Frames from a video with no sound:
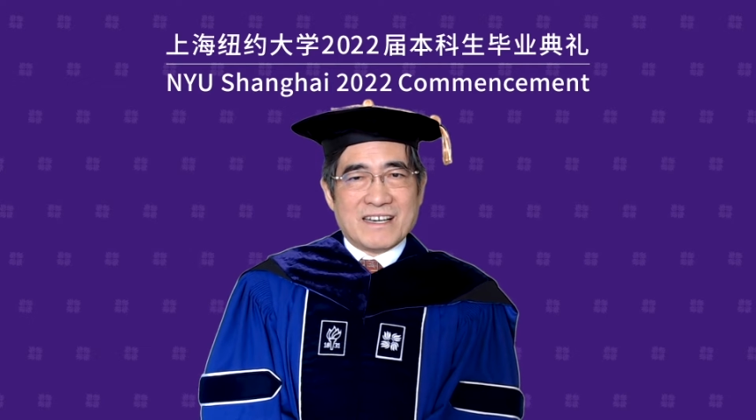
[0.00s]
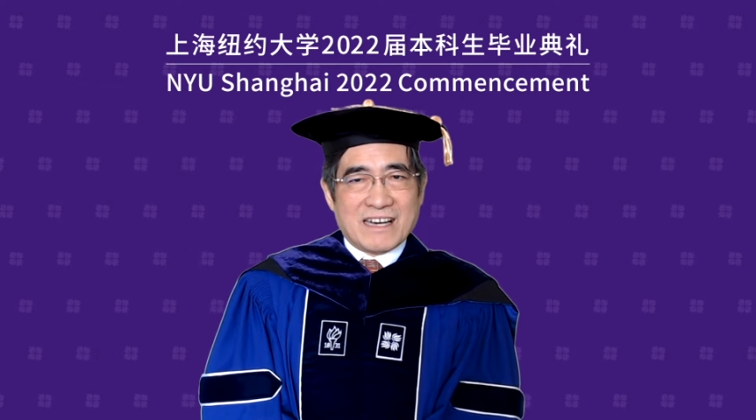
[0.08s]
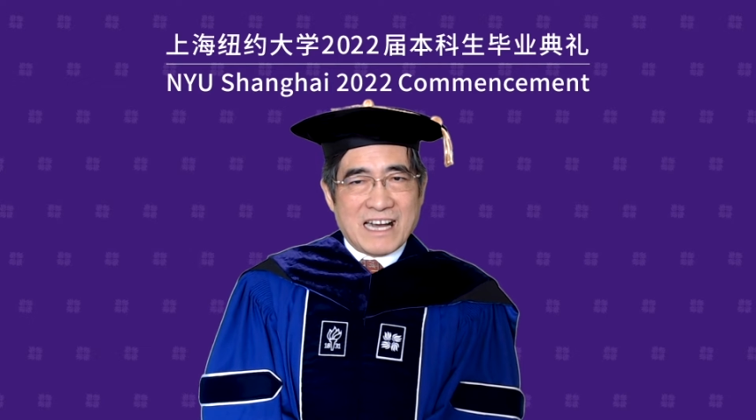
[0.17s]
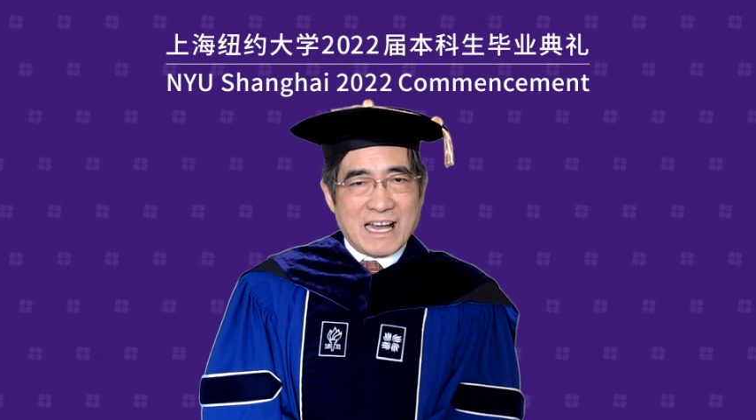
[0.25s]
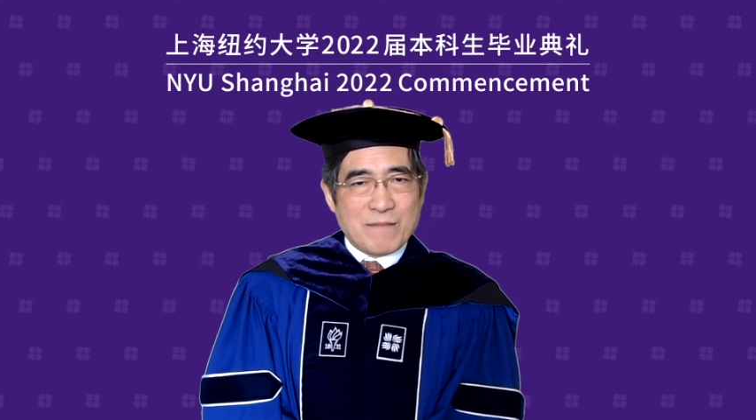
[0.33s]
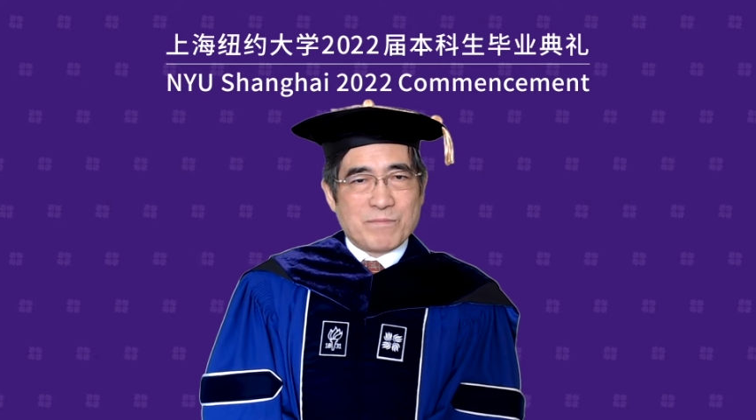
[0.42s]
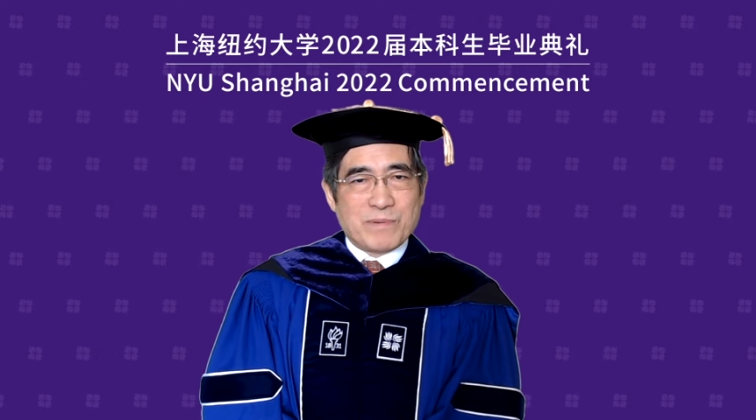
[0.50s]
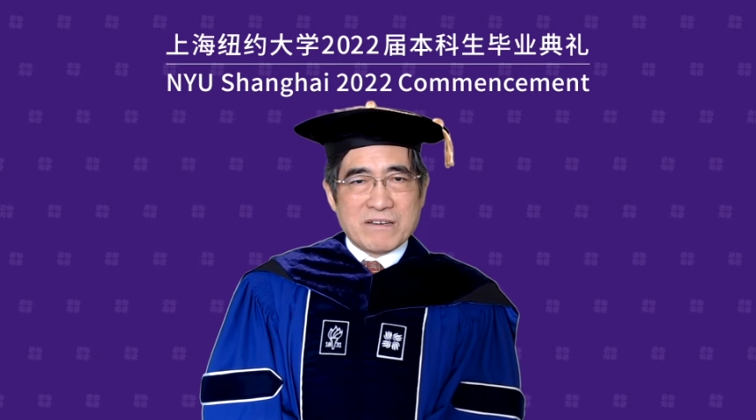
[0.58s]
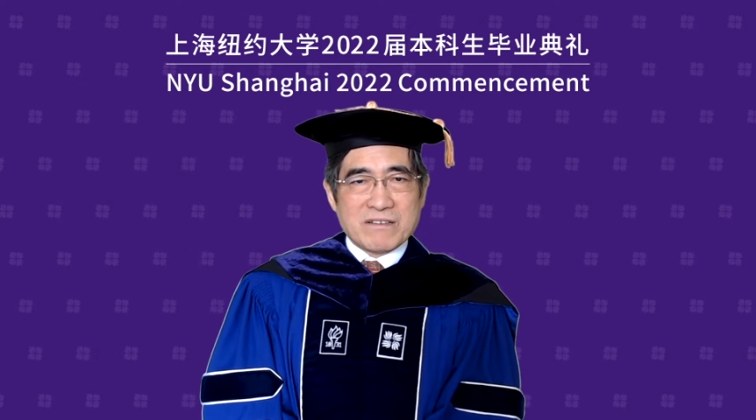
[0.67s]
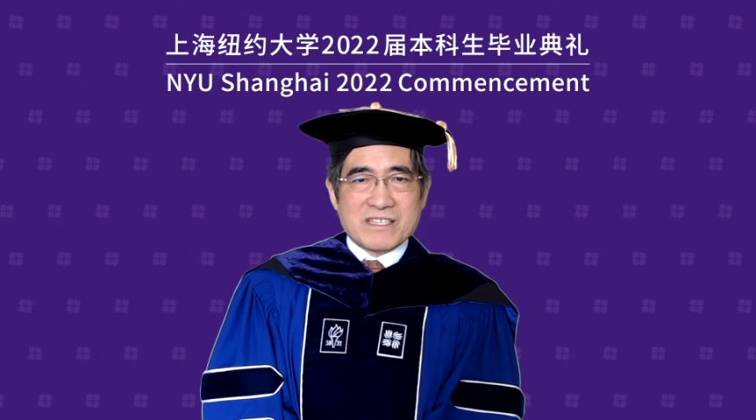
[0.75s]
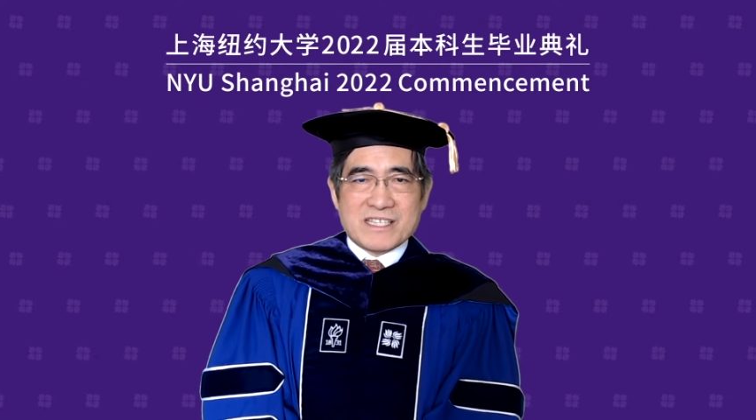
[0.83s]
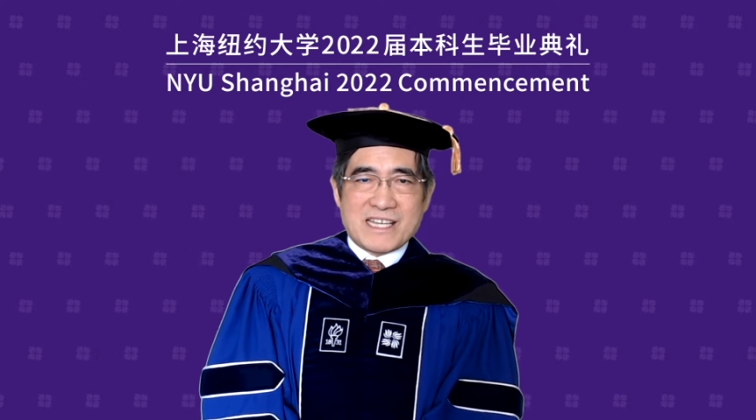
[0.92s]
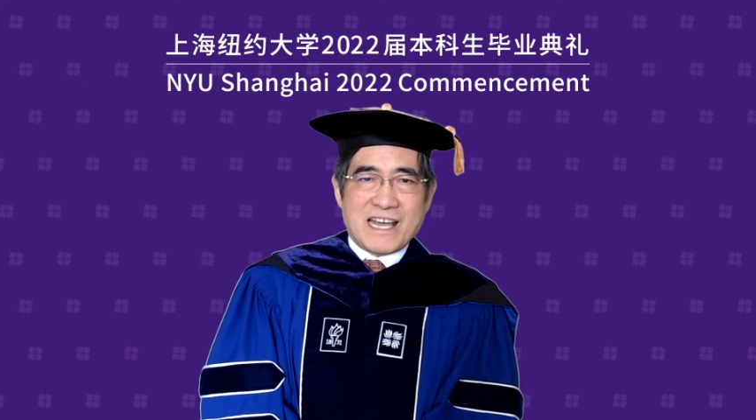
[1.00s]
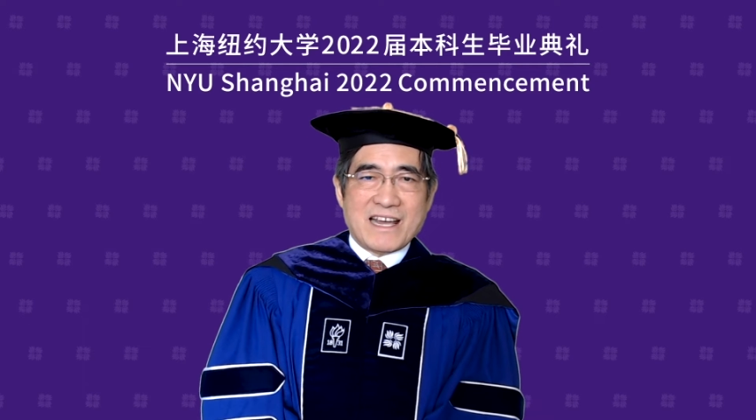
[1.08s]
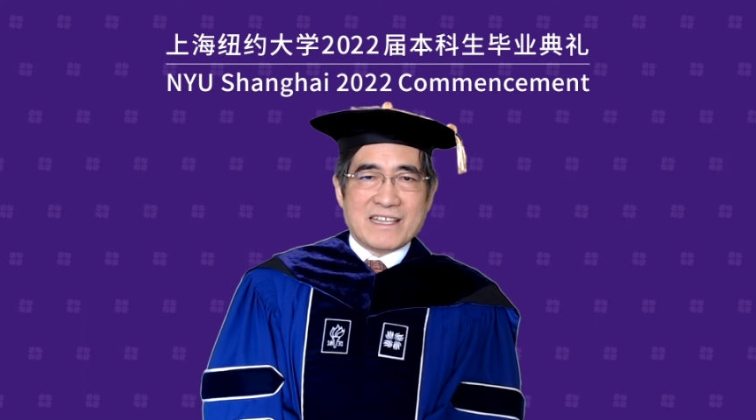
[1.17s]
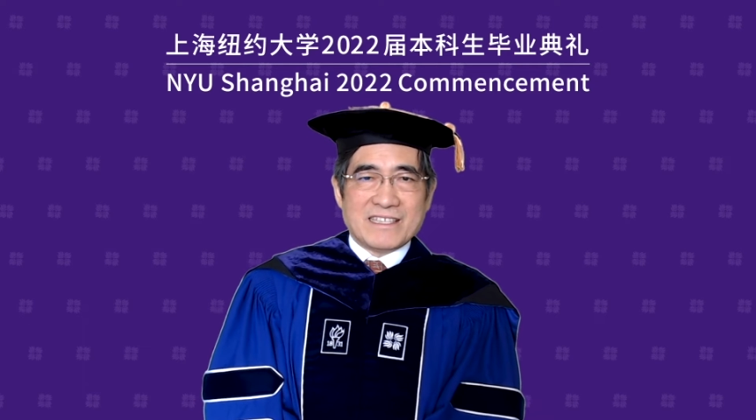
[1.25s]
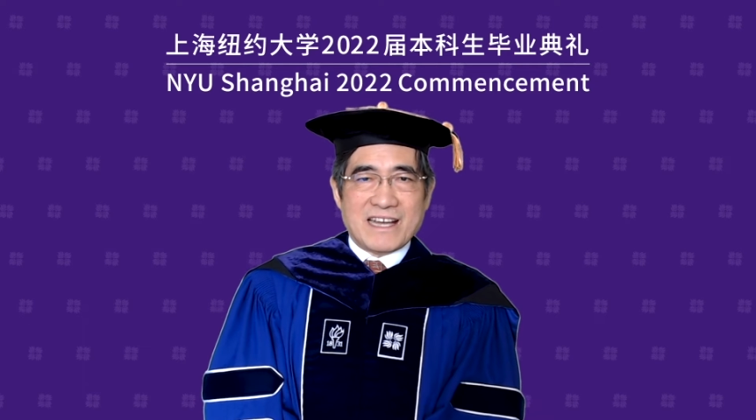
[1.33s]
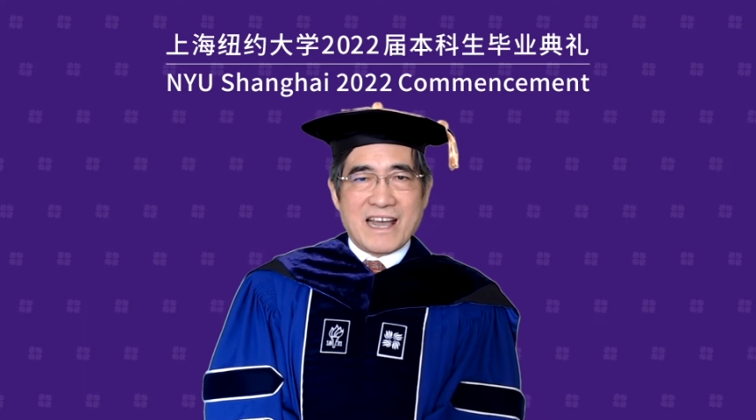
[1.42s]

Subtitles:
I'm both sad